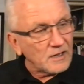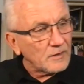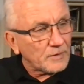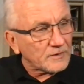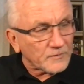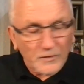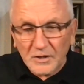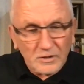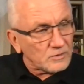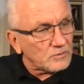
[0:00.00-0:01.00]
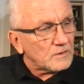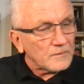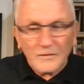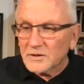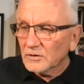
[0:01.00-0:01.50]
but for you
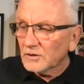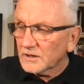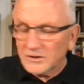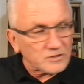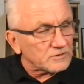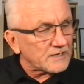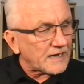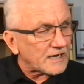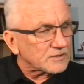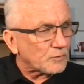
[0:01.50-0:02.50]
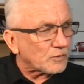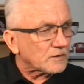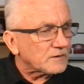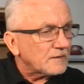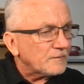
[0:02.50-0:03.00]
to look at your dashboard,
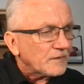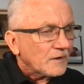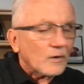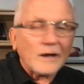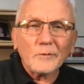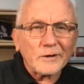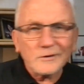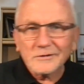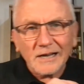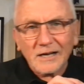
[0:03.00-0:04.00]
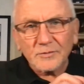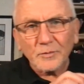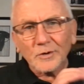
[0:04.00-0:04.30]
and whether your dashboard